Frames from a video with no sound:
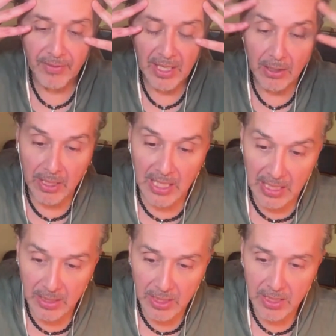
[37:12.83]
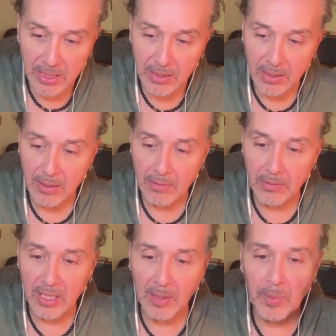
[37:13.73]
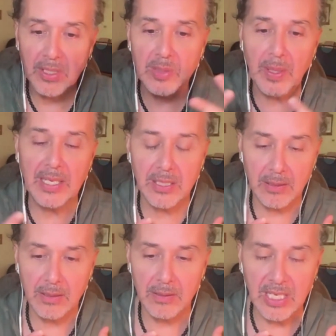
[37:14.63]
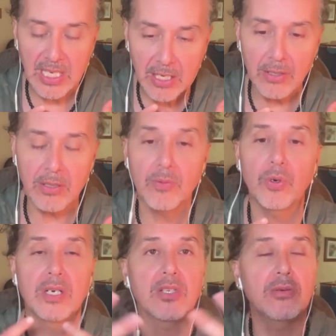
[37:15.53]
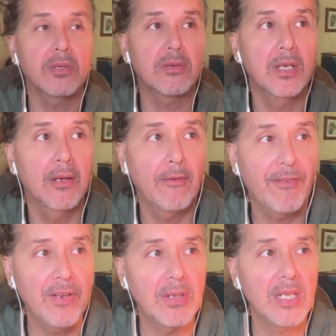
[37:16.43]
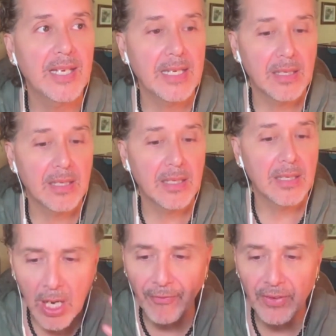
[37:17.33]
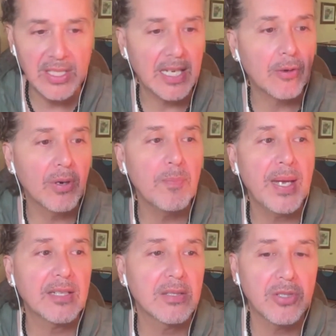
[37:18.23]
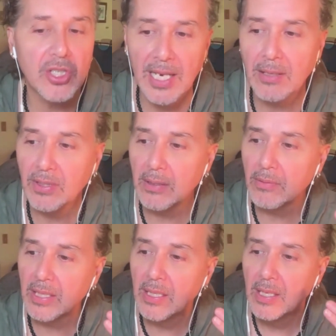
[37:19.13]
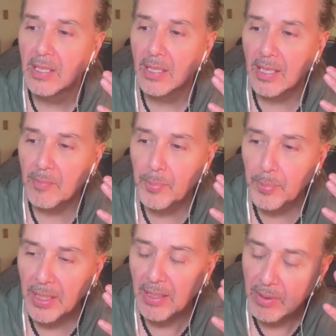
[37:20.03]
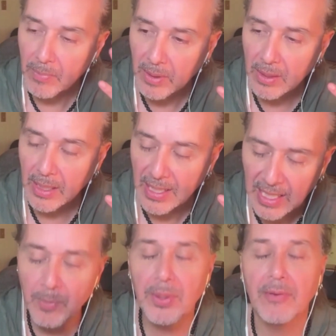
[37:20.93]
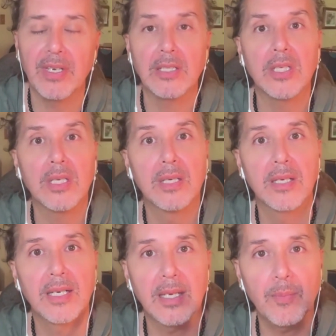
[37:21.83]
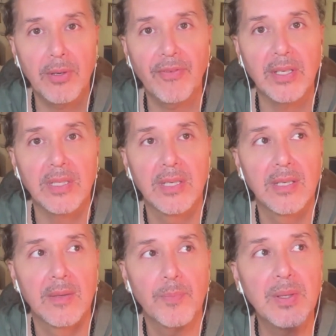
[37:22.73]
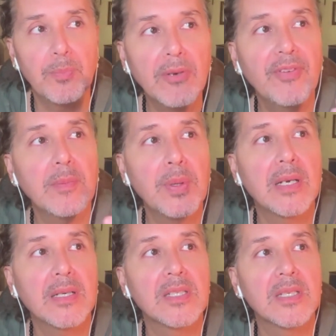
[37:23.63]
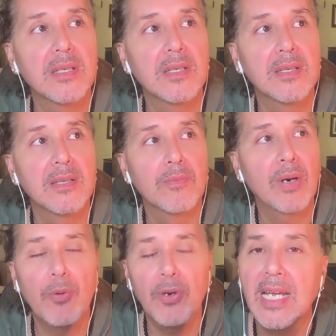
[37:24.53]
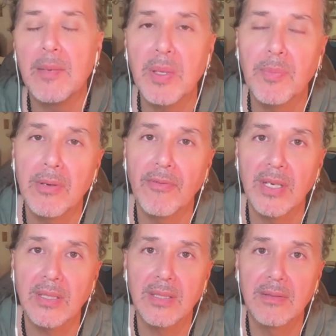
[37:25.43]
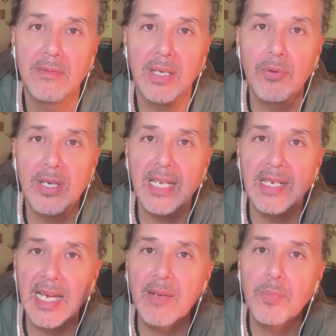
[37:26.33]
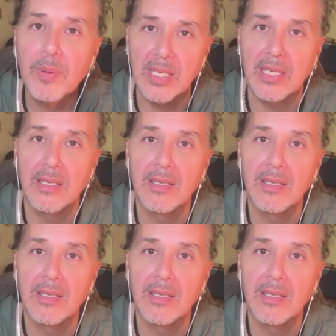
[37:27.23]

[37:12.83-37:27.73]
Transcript: arrogance, okay, but a space here where you're feeling like softness, like going back to a child and going, I am perfect. I am perfect. But perfect because why wouldn't I be perfect? Why would I not be?